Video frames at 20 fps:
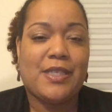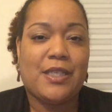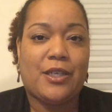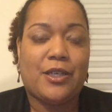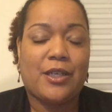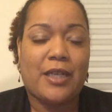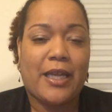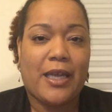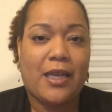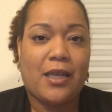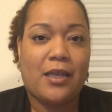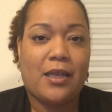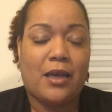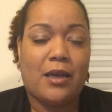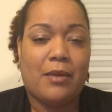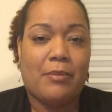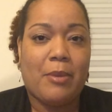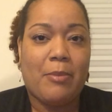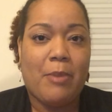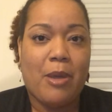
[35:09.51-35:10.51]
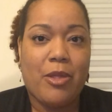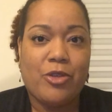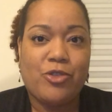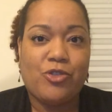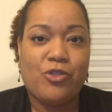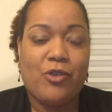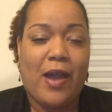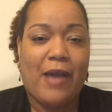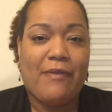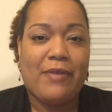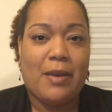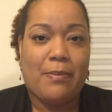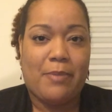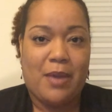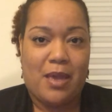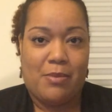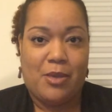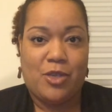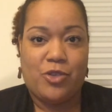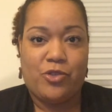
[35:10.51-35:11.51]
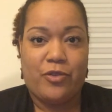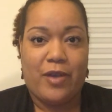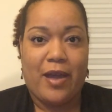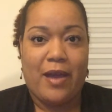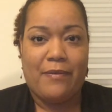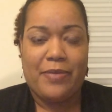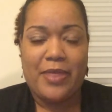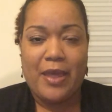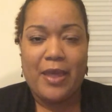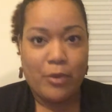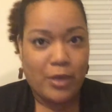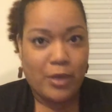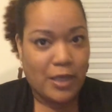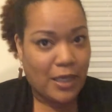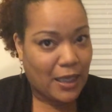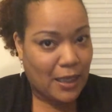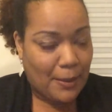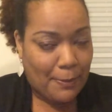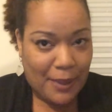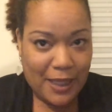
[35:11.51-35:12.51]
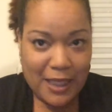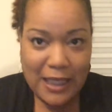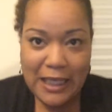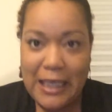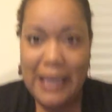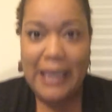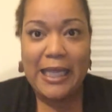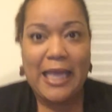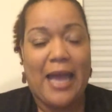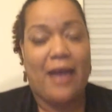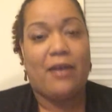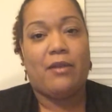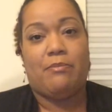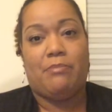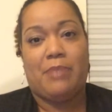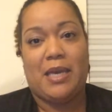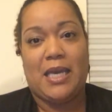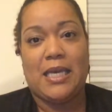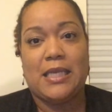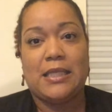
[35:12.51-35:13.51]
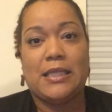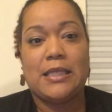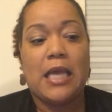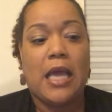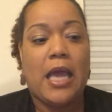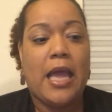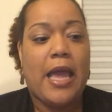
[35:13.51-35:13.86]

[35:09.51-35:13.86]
It looked like a mother giraffe and a baby giraffe that were done completely out of beads.